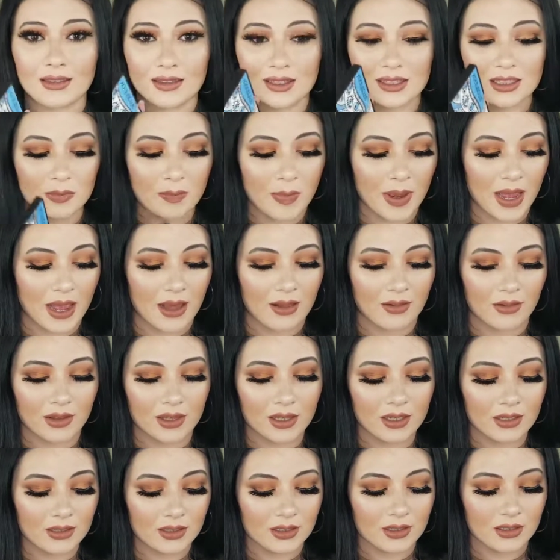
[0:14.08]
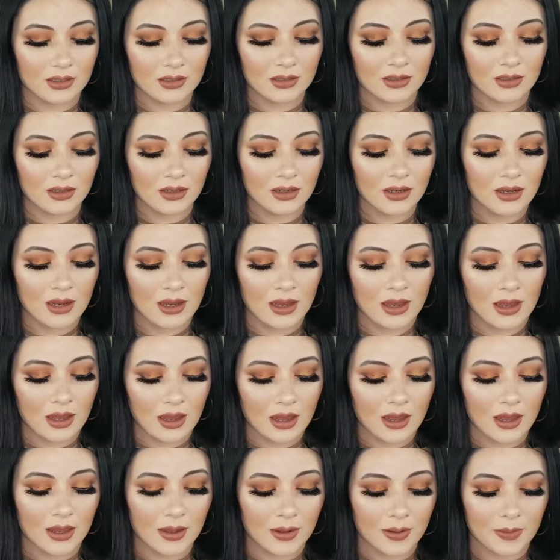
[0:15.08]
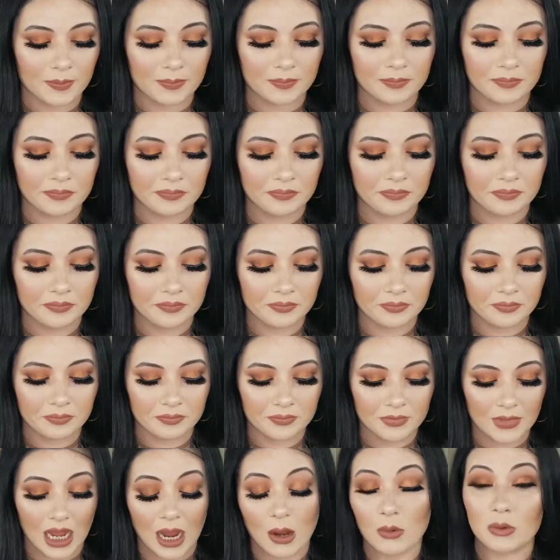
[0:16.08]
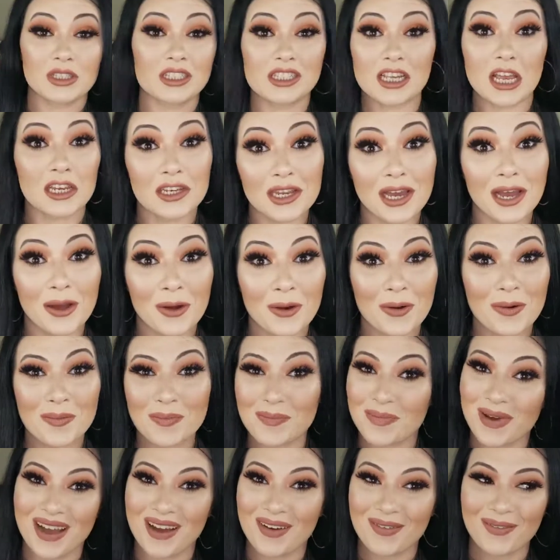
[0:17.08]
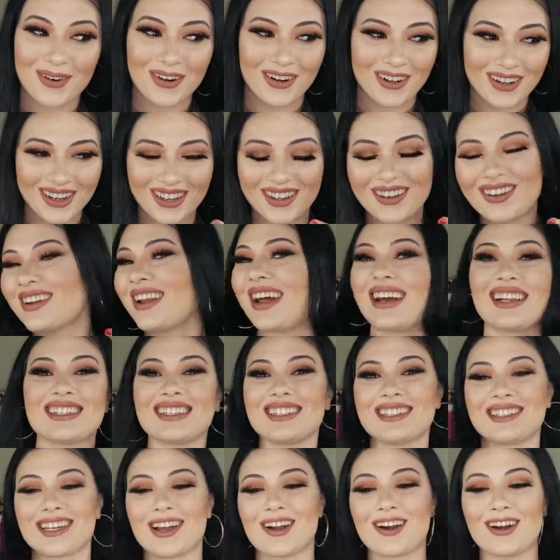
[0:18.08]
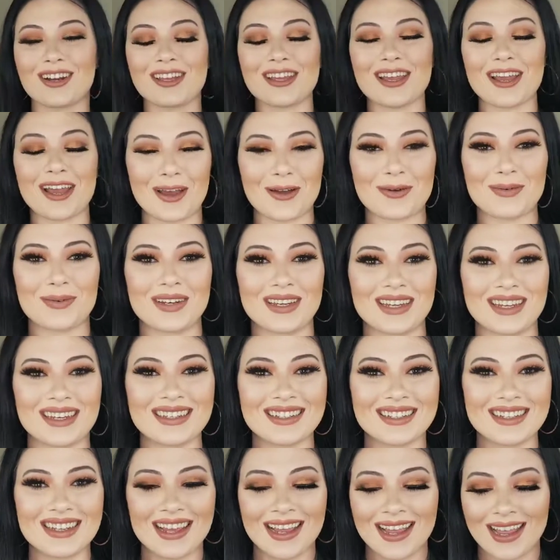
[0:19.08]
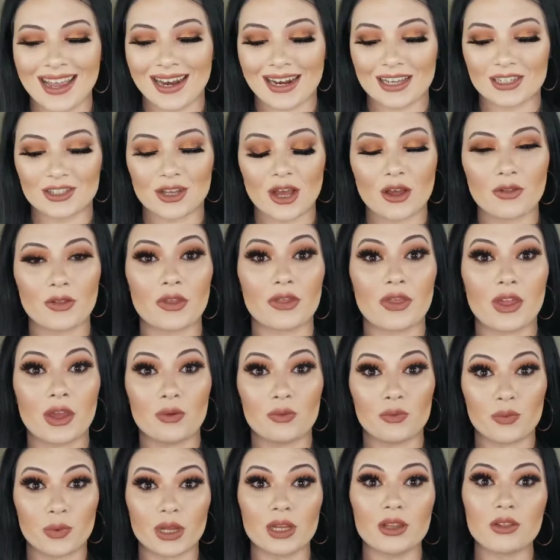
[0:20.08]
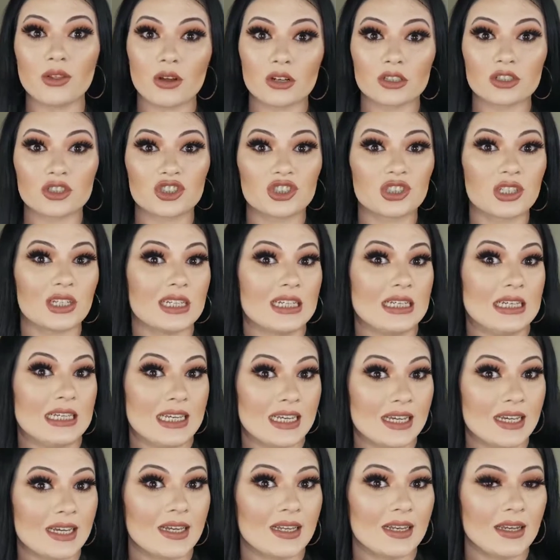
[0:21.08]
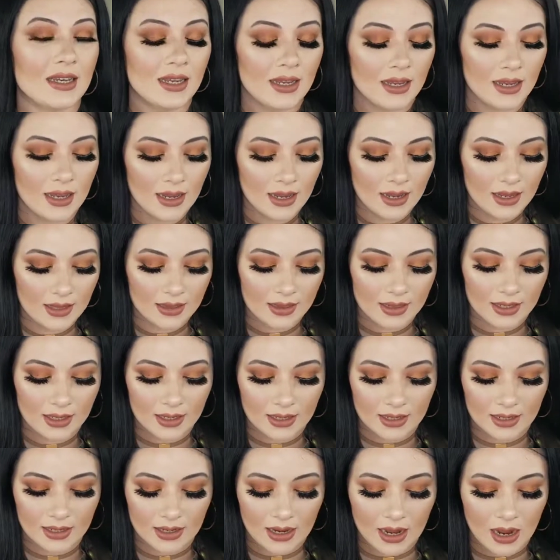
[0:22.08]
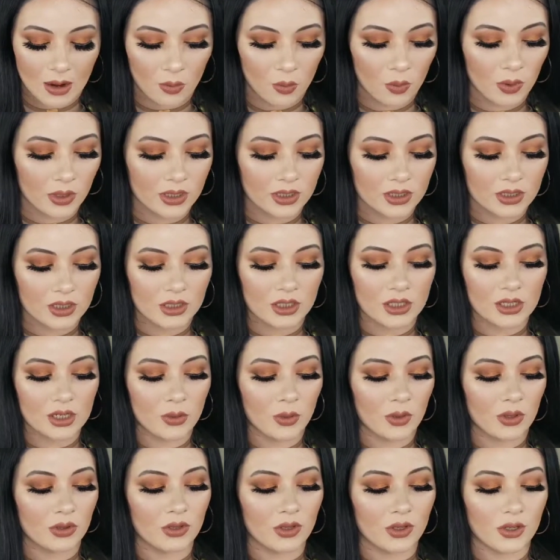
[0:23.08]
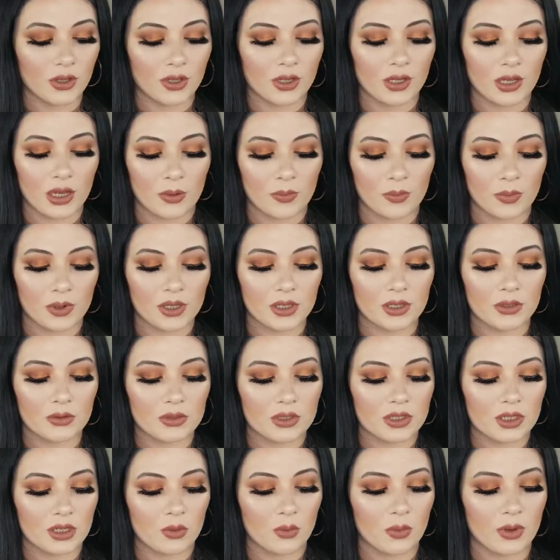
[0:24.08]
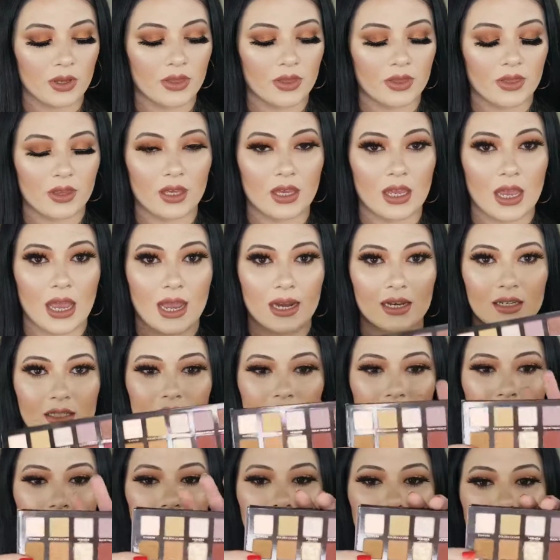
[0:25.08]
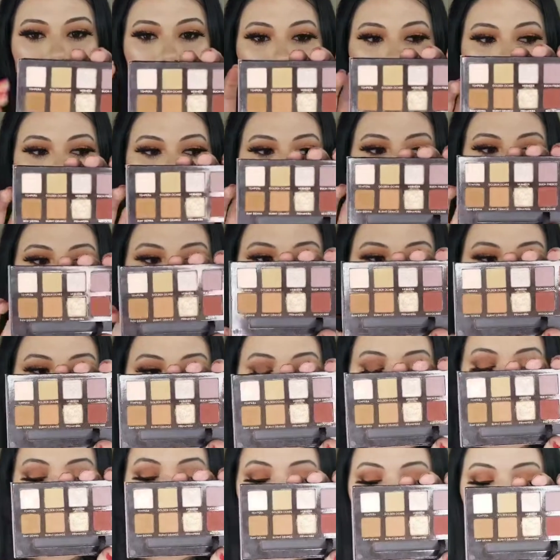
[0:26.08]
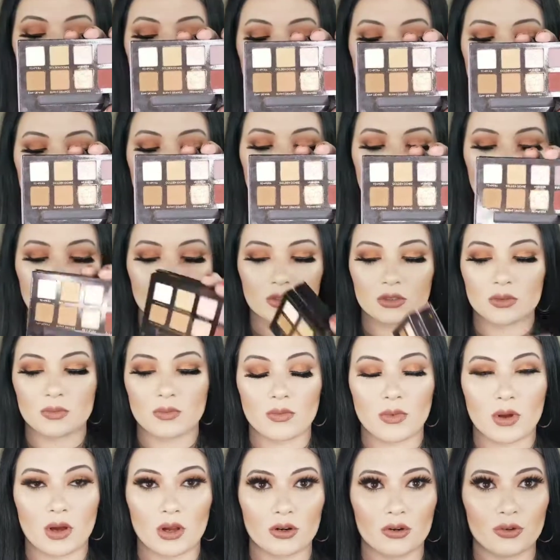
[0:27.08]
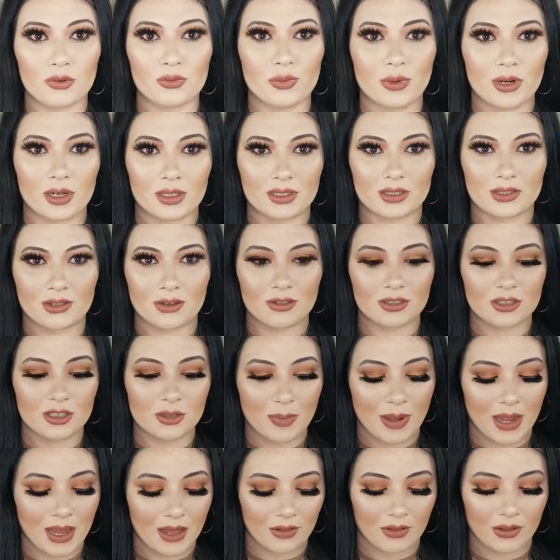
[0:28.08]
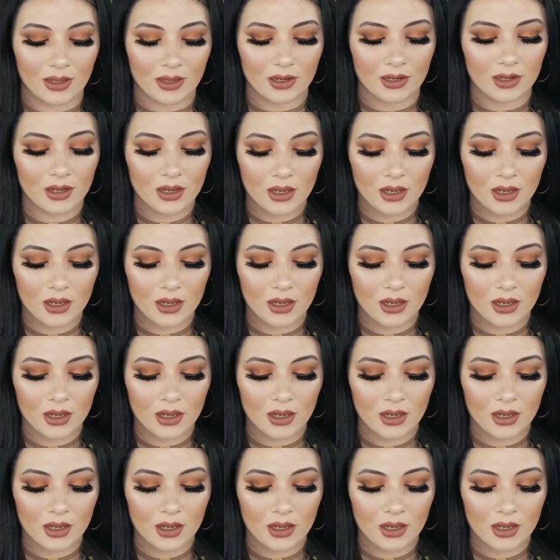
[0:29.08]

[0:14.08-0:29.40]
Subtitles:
this palette, I would say don't, but we're doing, since I already owned it, and I saw that they relaunched it again, then I wanted to do a look, and we used it with the Anastasia Beverly Hills Modern Renaissance palette.